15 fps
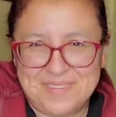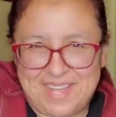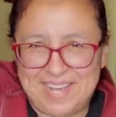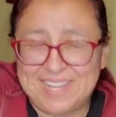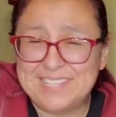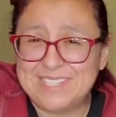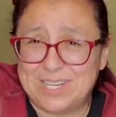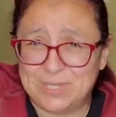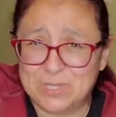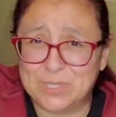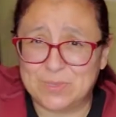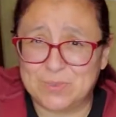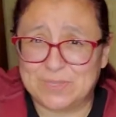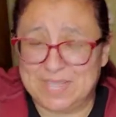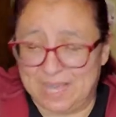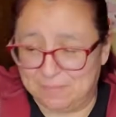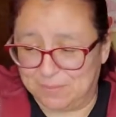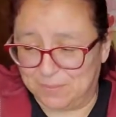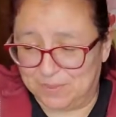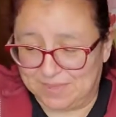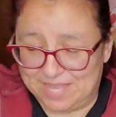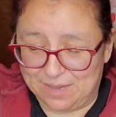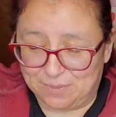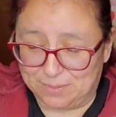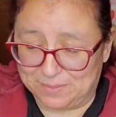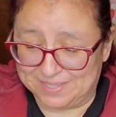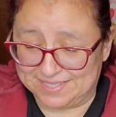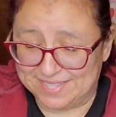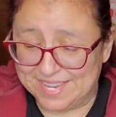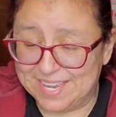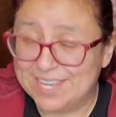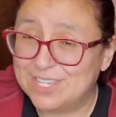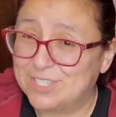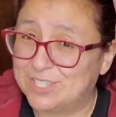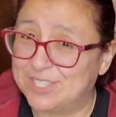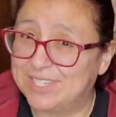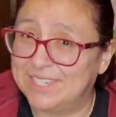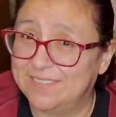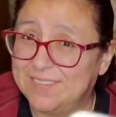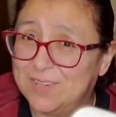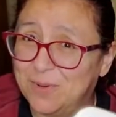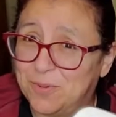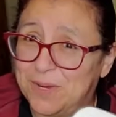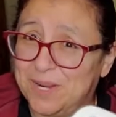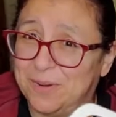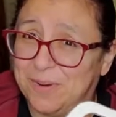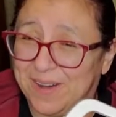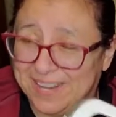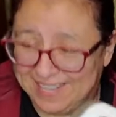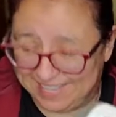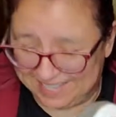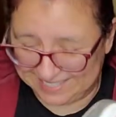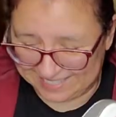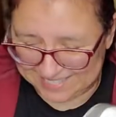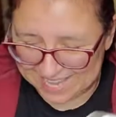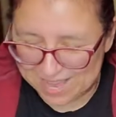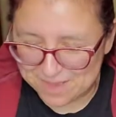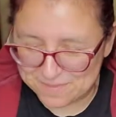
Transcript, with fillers: I could tell she's really happy with that one because she didn't even know what it was.